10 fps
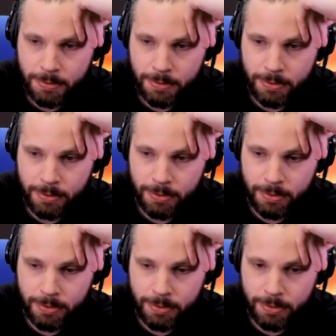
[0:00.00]

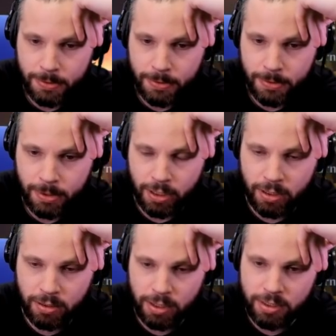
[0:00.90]
Oof.
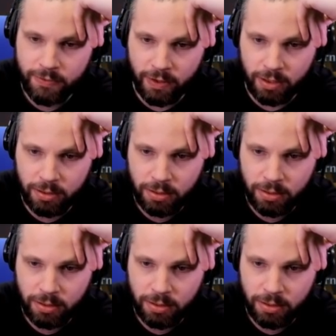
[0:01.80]
Uh, that's fine.